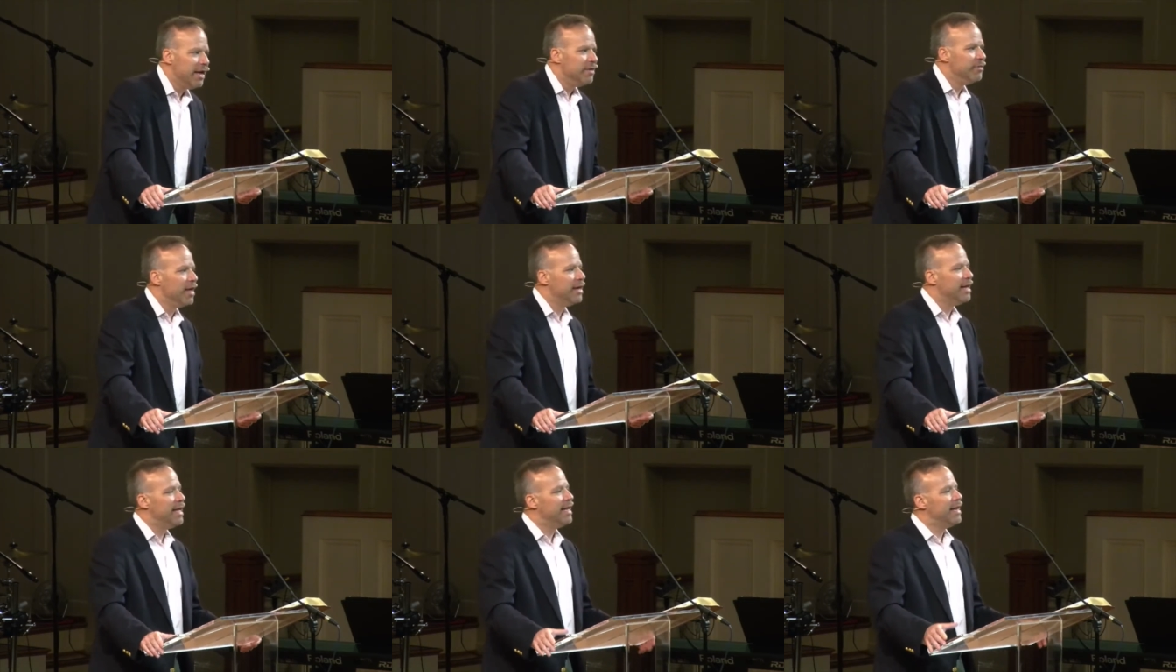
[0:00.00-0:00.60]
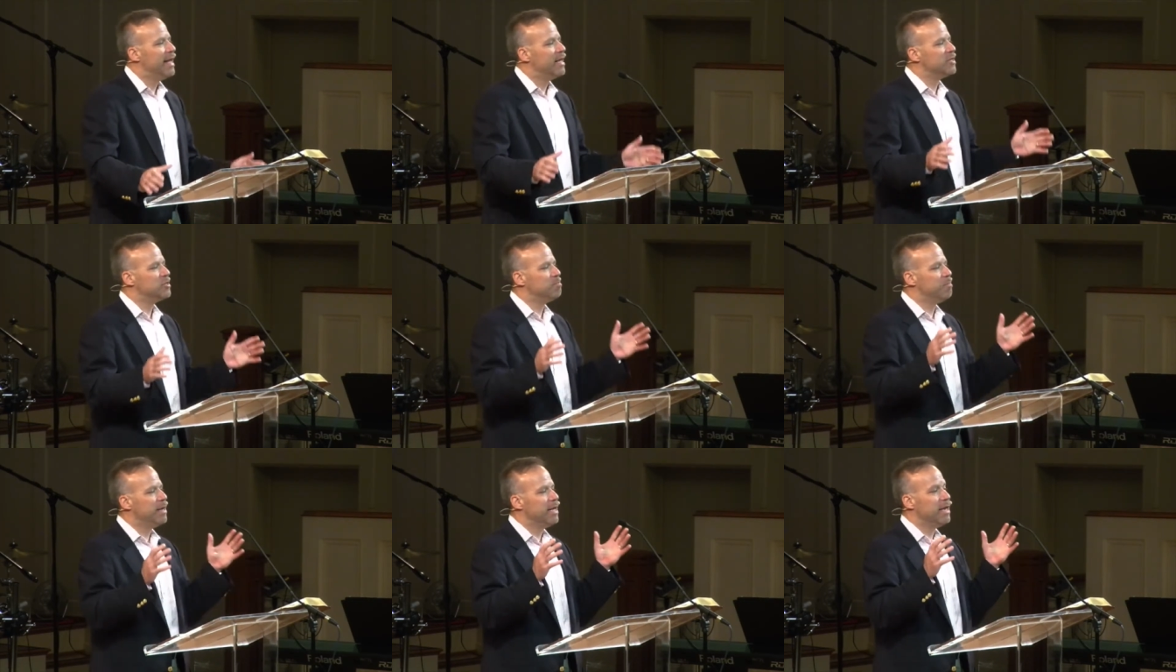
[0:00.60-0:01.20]
that it has
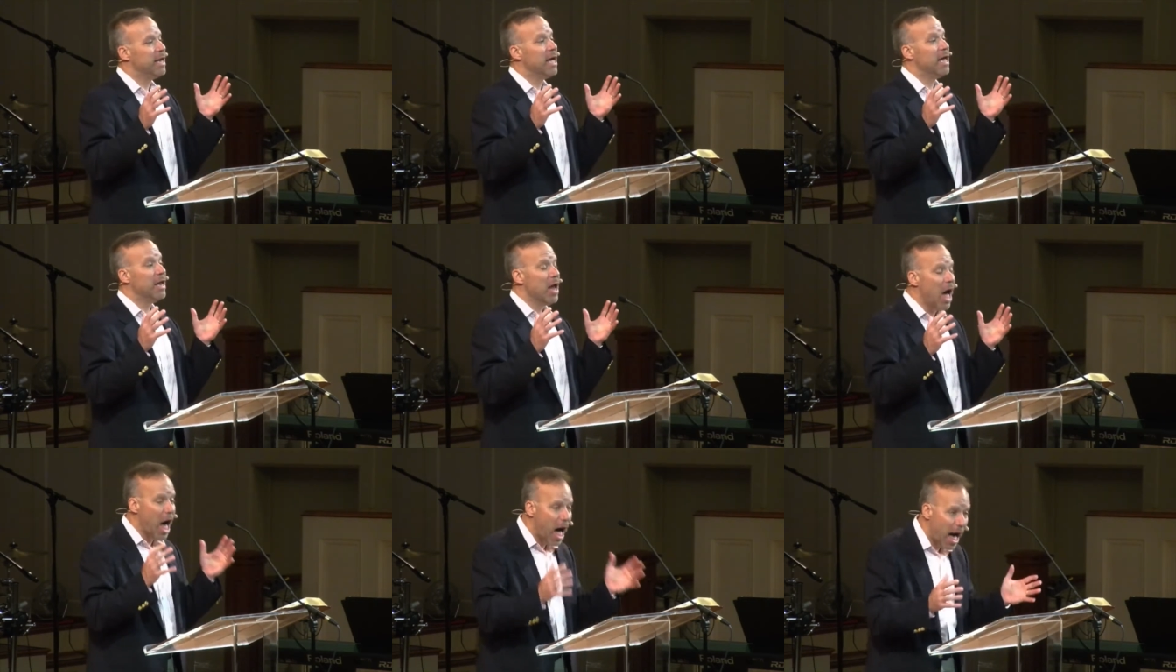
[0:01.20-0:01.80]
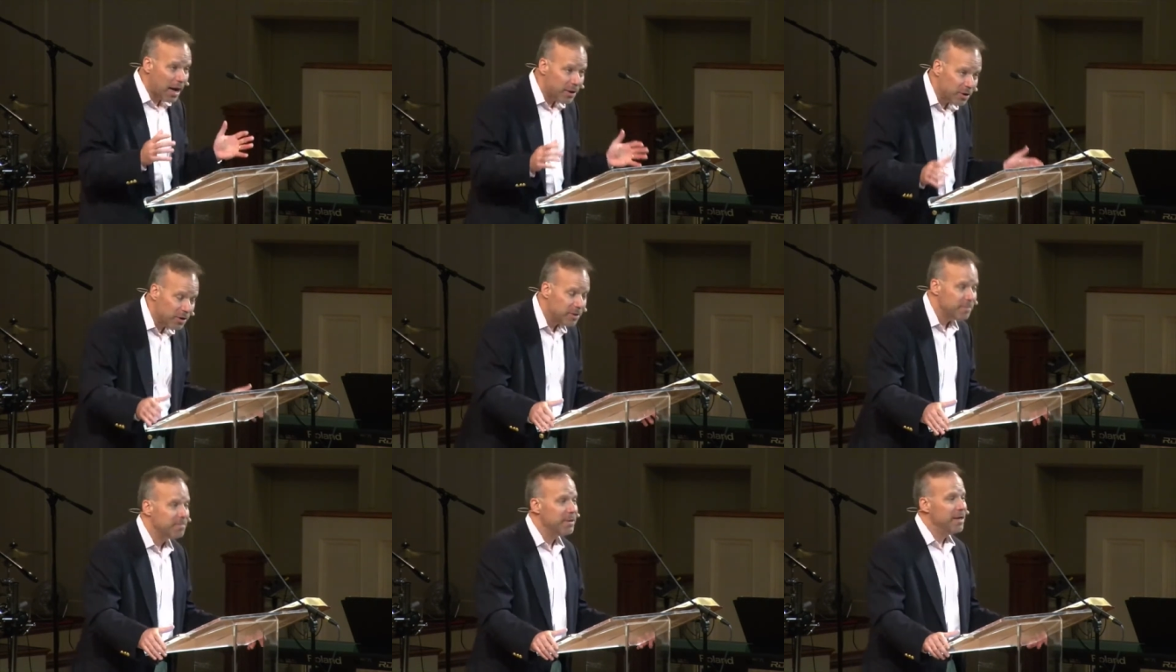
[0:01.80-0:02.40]
been an
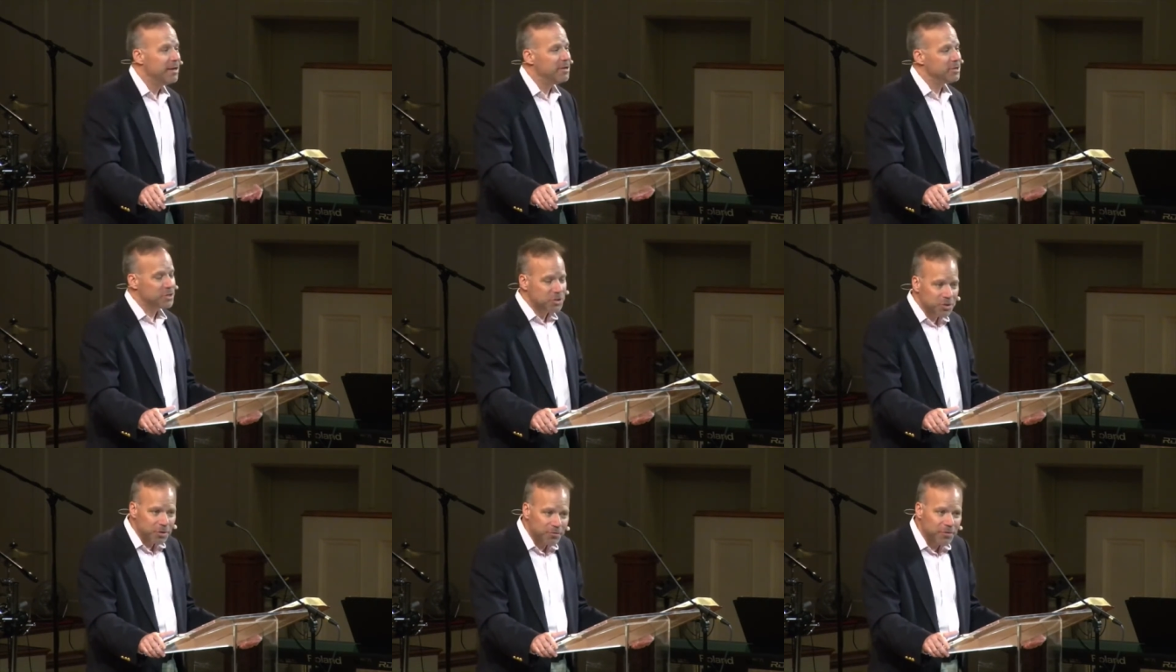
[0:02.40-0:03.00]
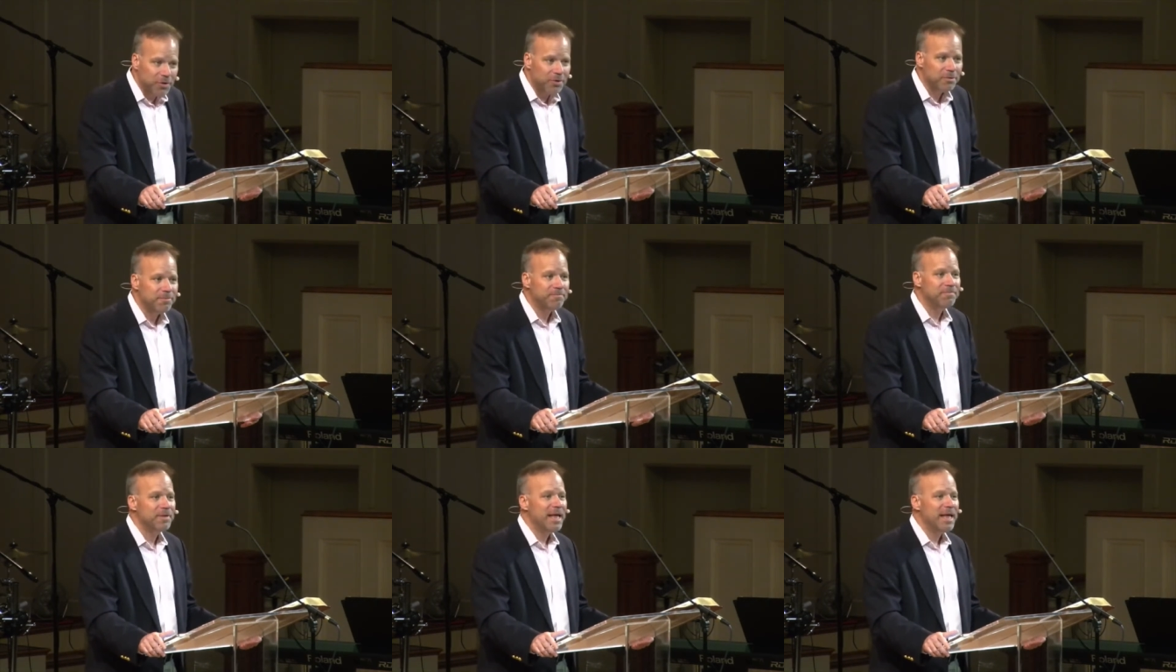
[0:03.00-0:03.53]
honor to serve you,